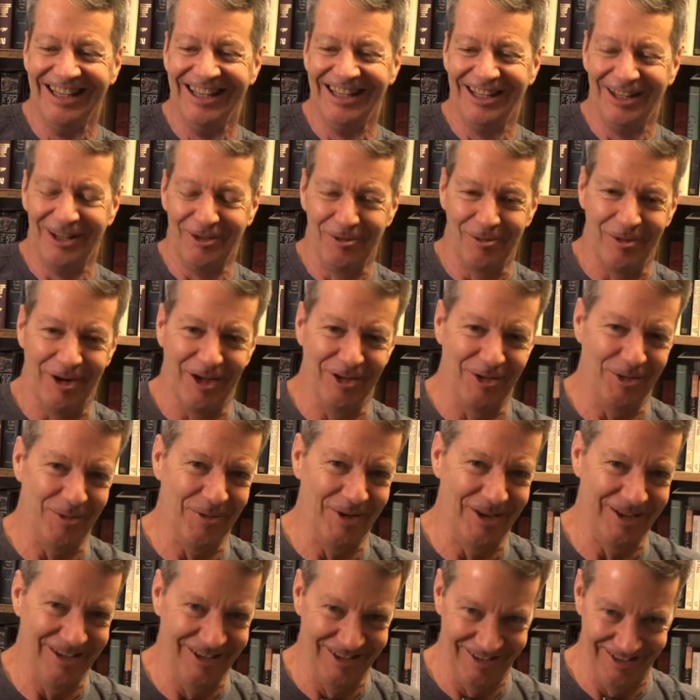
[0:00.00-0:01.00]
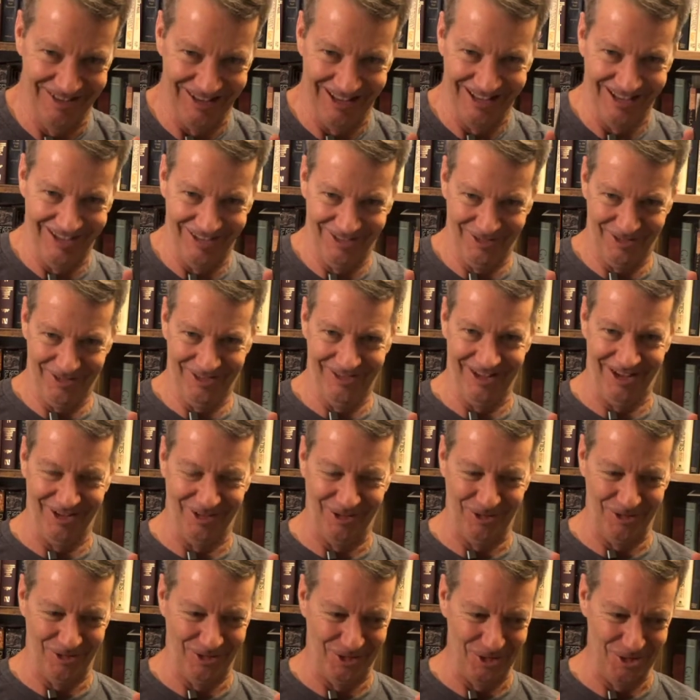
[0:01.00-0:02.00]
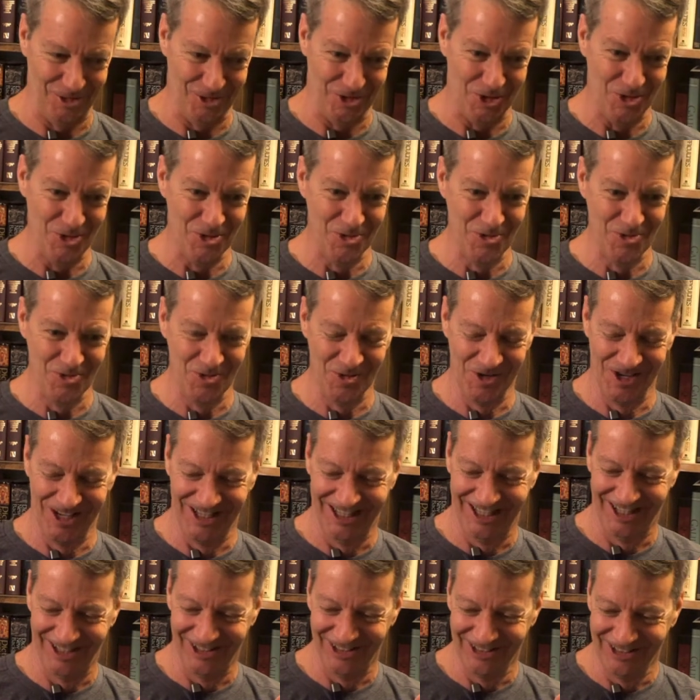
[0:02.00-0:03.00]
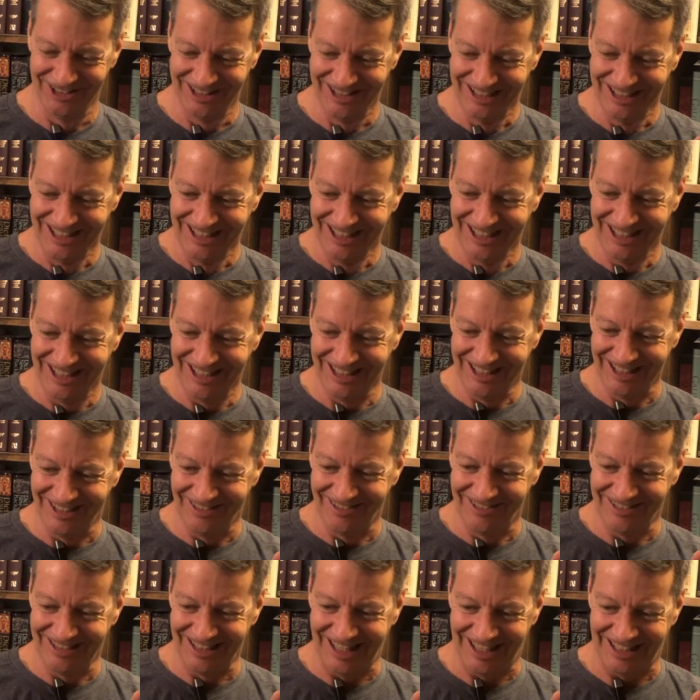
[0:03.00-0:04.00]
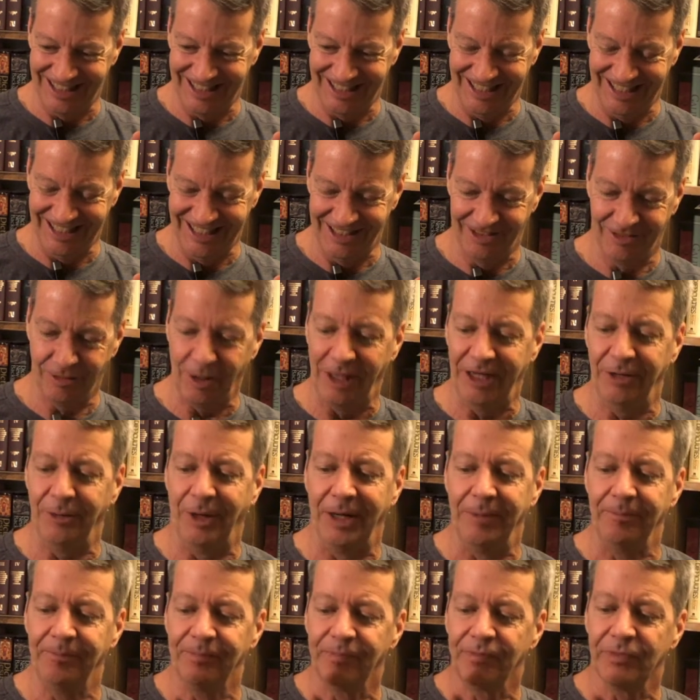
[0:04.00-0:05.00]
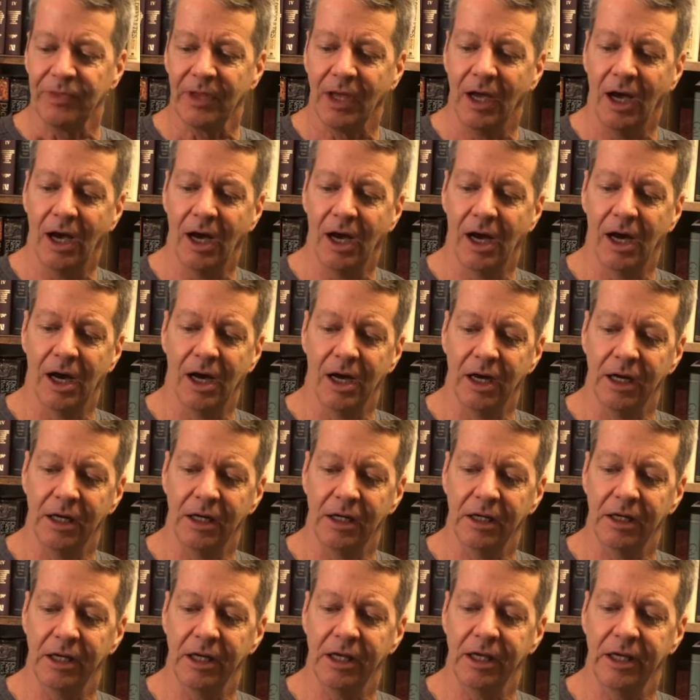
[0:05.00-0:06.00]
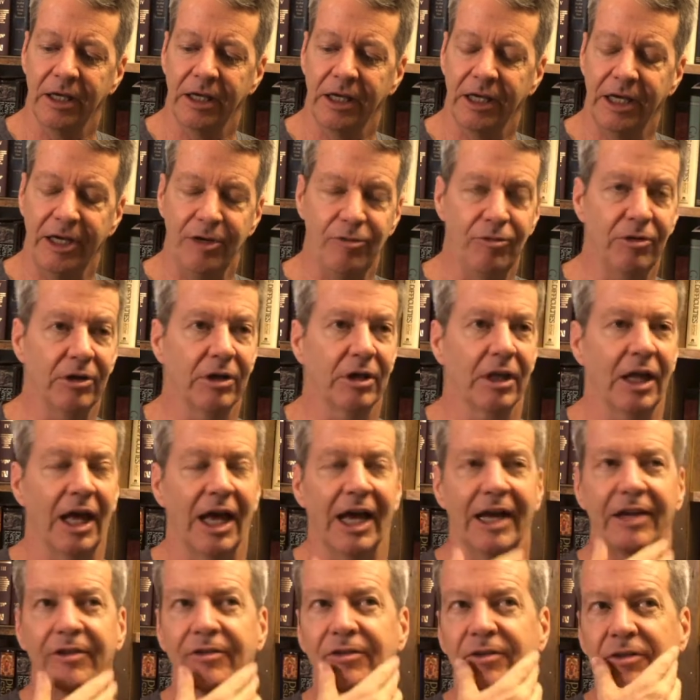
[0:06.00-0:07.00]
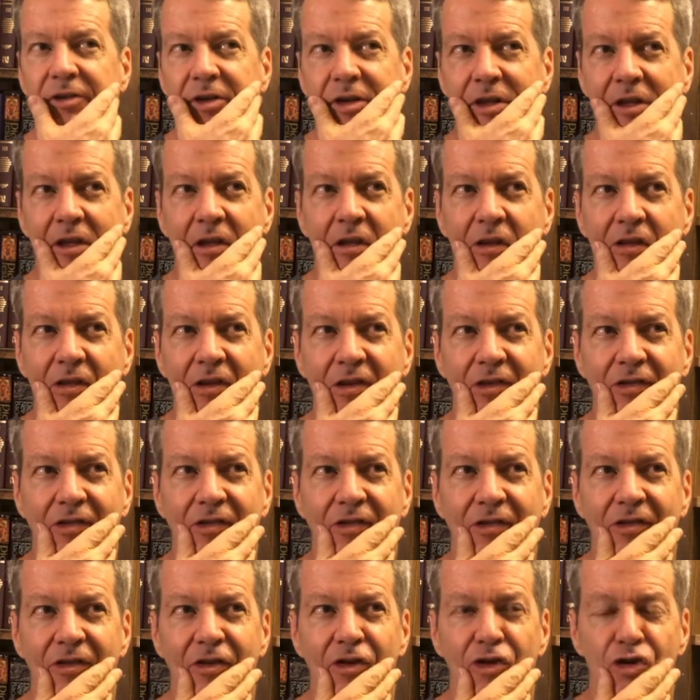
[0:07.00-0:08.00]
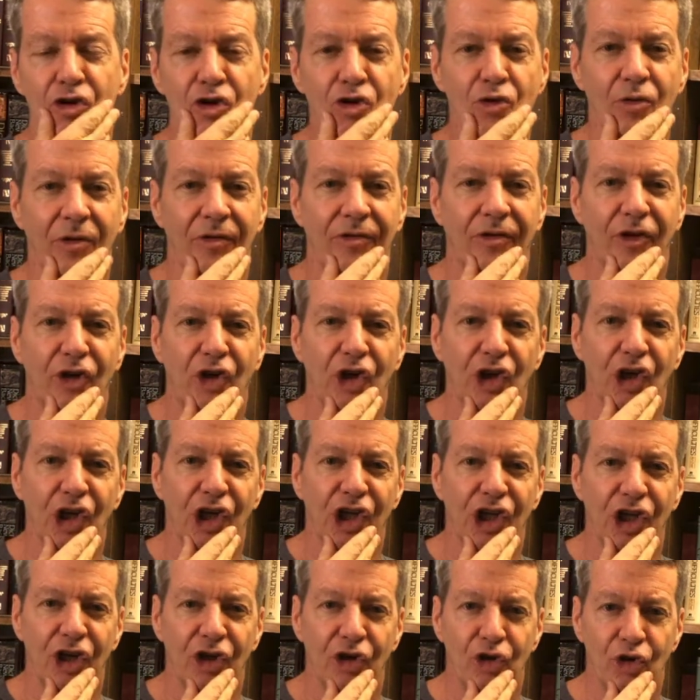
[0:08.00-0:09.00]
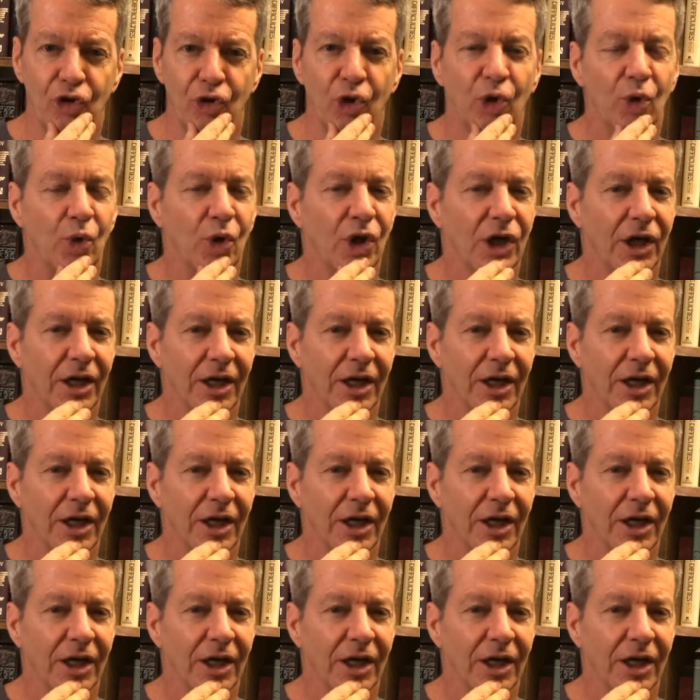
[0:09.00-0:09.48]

it reminds me like Dr. Seuss who, you know, um, and not an it. So anyway, uh, he realized this who is a good who